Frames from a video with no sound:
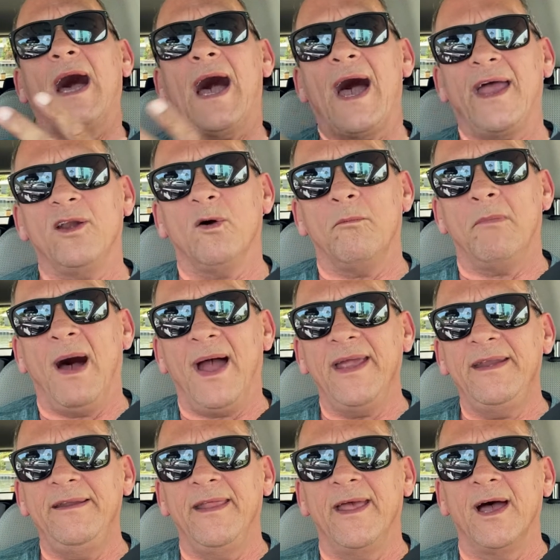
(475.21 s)
I don't
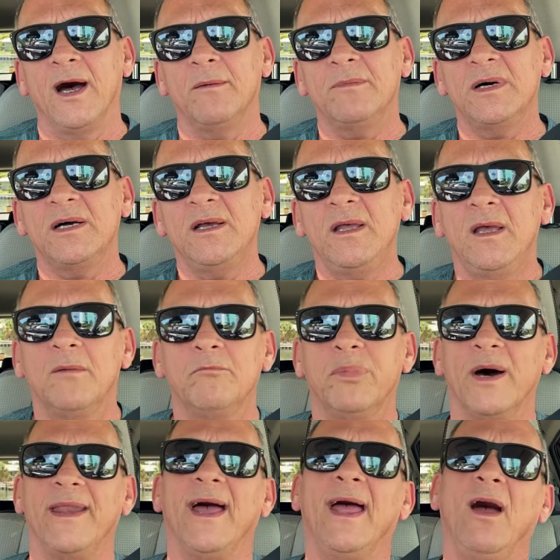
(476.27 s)
mind them,
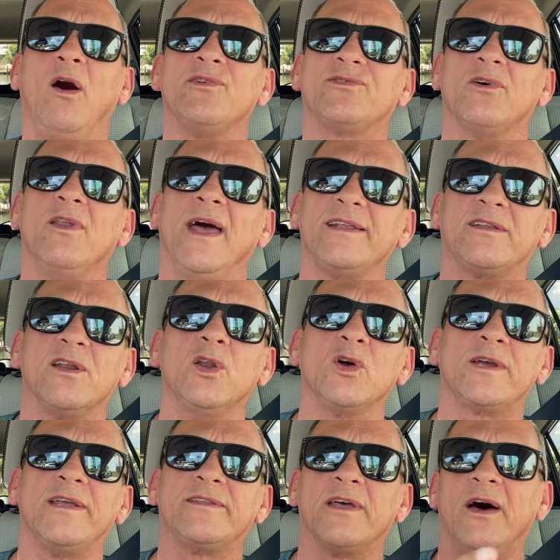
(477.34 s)
but I also like to
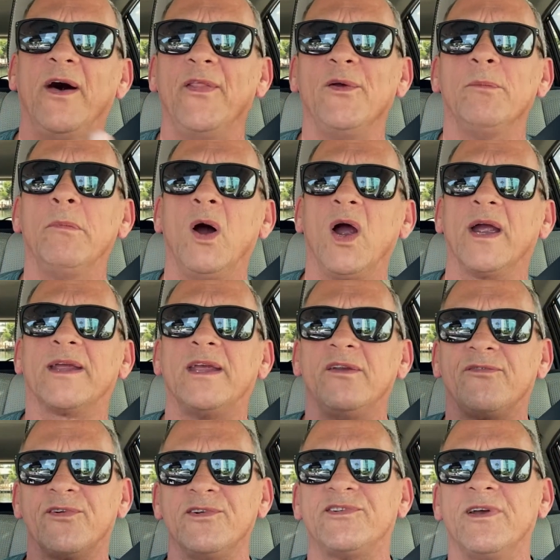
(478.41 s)
look at the other market
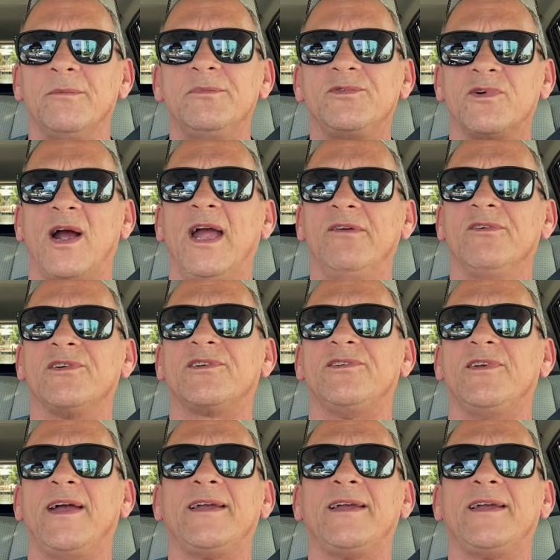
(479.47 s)
for some drivers because I,